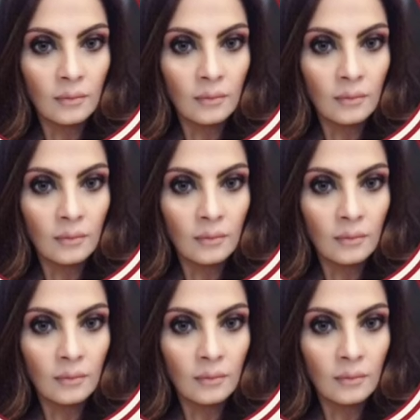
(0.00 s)

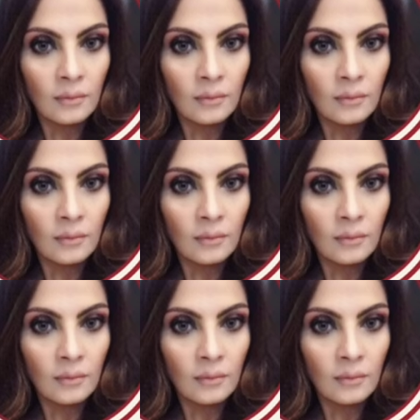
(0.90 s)

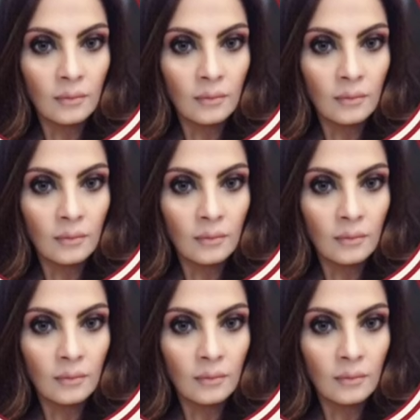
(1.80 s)

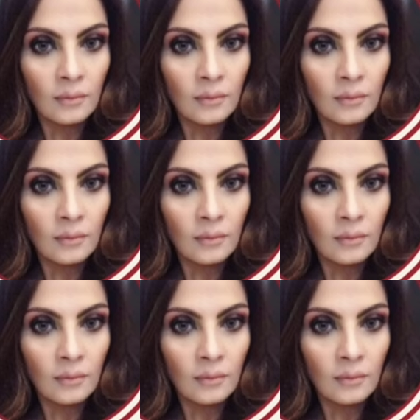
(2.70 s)

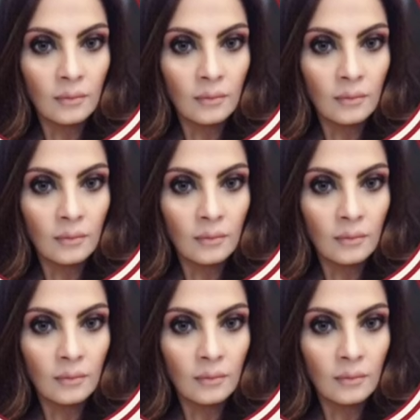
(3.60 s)

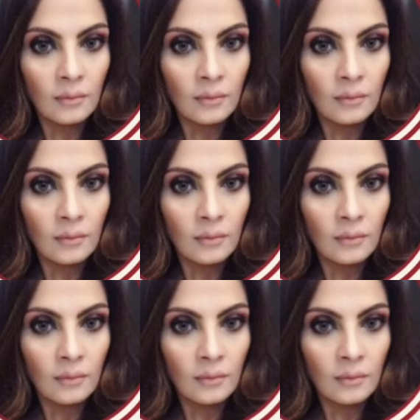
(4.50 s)

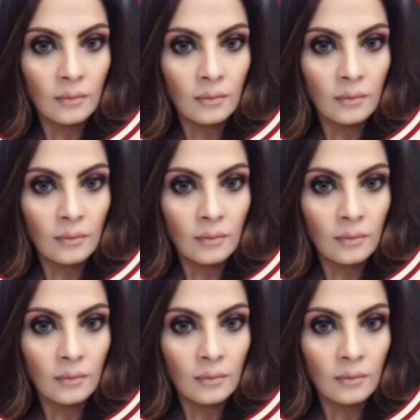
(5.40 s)

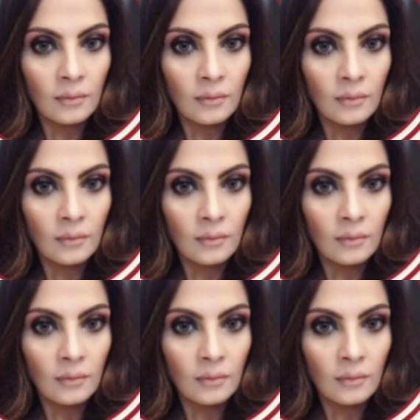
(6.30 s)

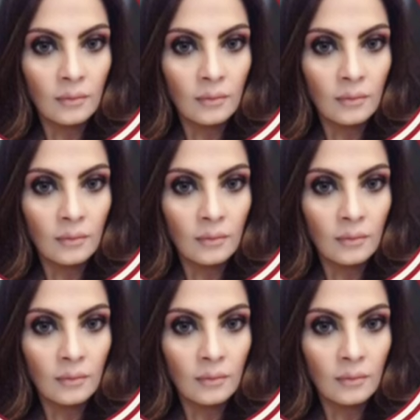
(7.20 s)
This is a still picture; no speech is visible.